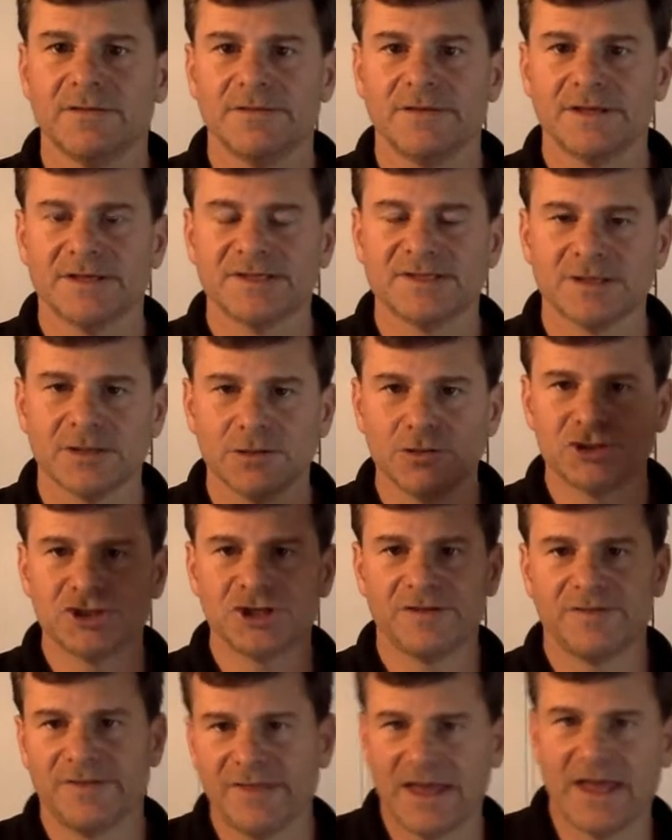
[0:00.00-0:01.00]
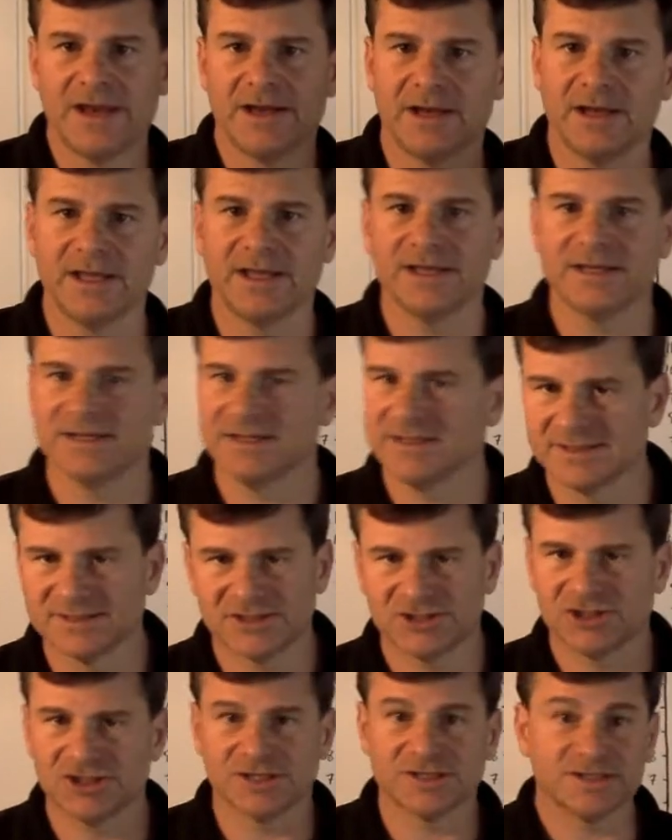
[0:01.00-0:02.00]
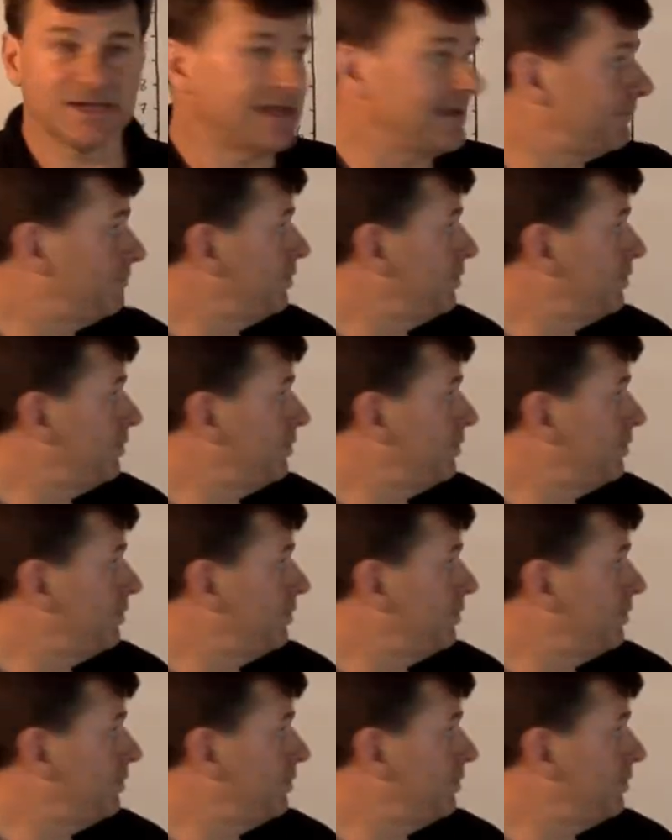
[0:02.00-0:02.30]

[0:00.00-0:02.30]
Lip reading: the solution then is just, it